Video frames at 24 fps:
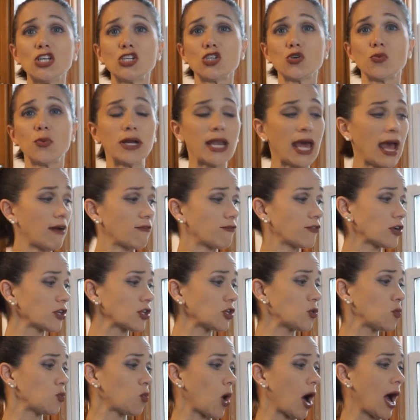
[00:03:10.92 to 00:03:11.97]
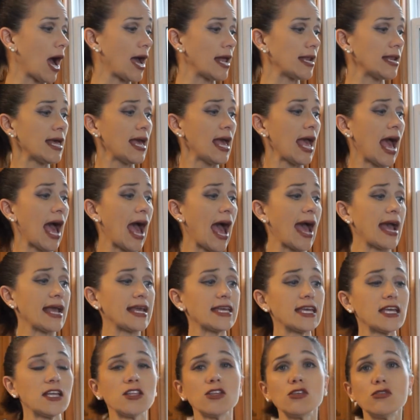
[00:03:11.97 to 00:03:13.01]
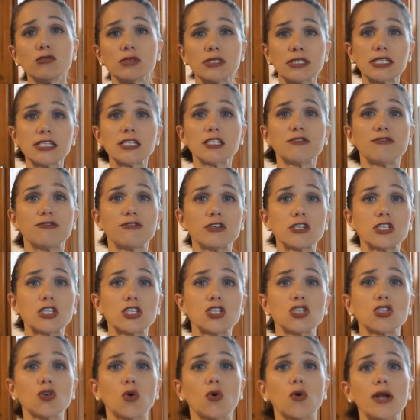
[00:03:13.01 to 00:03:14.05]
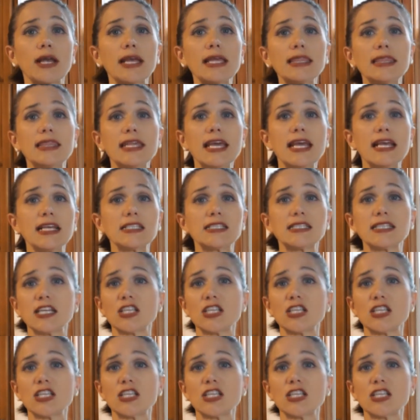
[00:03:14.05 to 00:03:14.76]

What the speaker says: do whatever you want. I can use this for storing things,